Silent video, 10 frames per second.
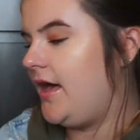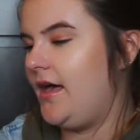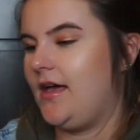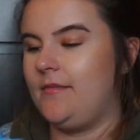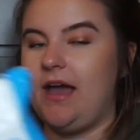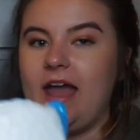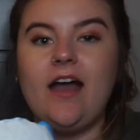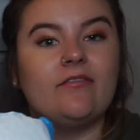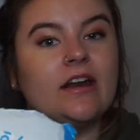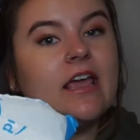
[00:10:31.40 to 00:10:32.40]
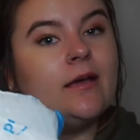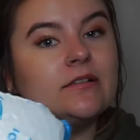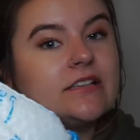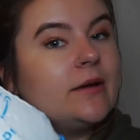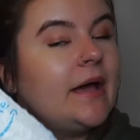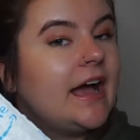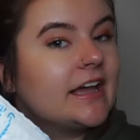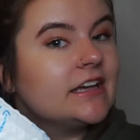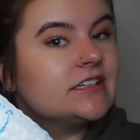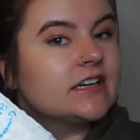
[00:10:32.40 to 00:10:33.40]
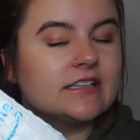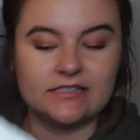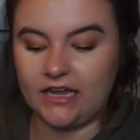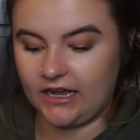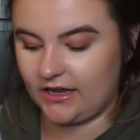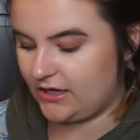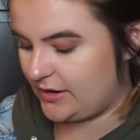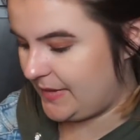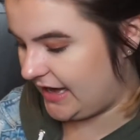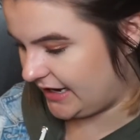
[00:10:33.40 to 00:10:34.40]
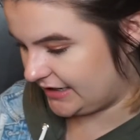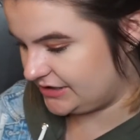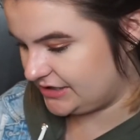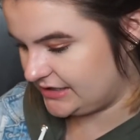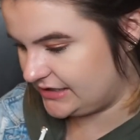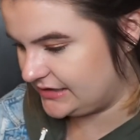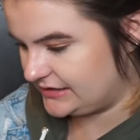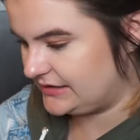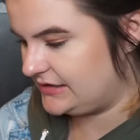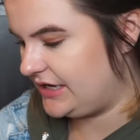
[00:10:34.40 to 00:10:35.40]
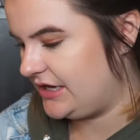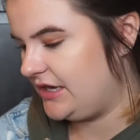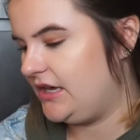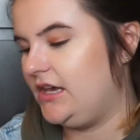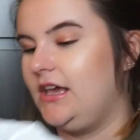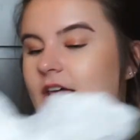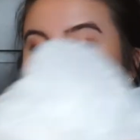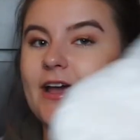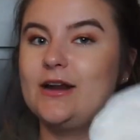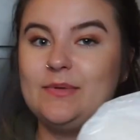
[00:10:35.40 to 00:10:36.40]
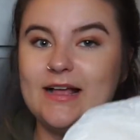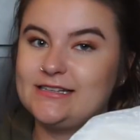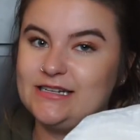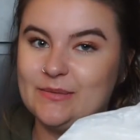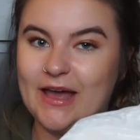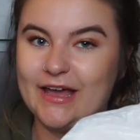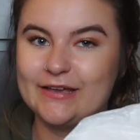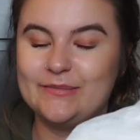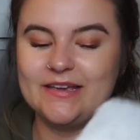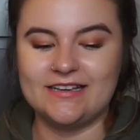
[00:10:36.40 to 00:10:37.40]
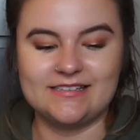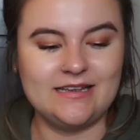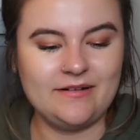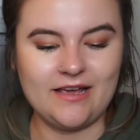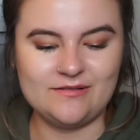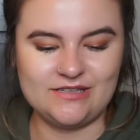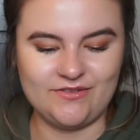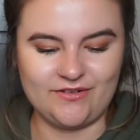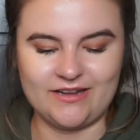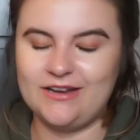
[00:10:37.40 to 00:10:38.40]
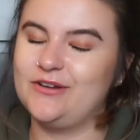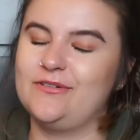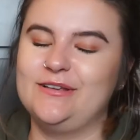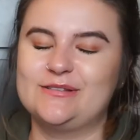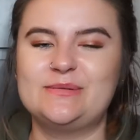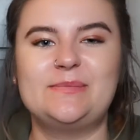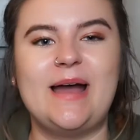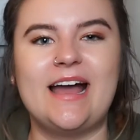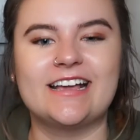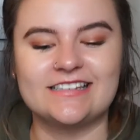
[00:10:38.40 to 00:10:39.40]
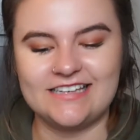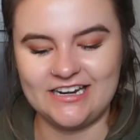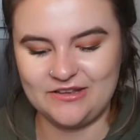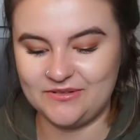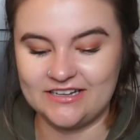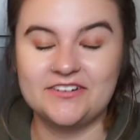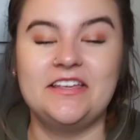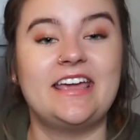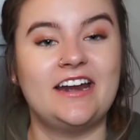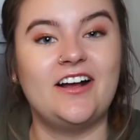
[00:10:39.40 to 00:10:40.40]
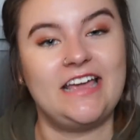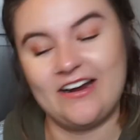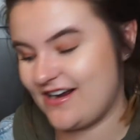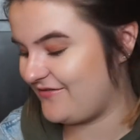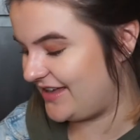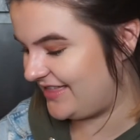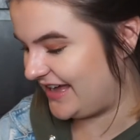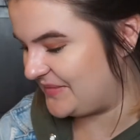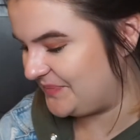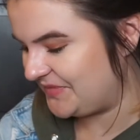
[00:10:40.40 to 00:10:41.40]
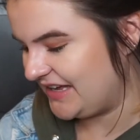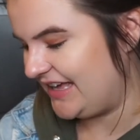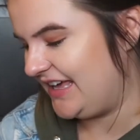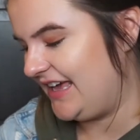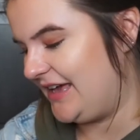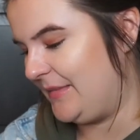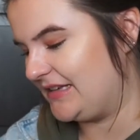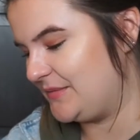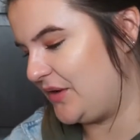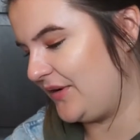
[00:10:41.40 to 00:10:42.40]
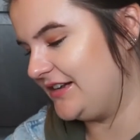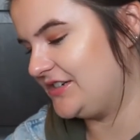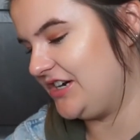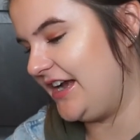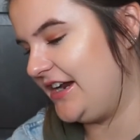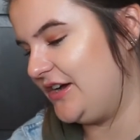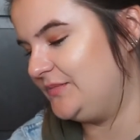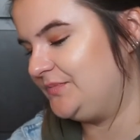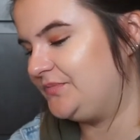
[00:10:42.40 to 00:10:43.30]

Um, I have an Amazon package. Like I said, I got a lot of packages. I got a plastic bag because sometimes you forget your reusable bags and you literally cannot carry everything. It makes me cringe, I know.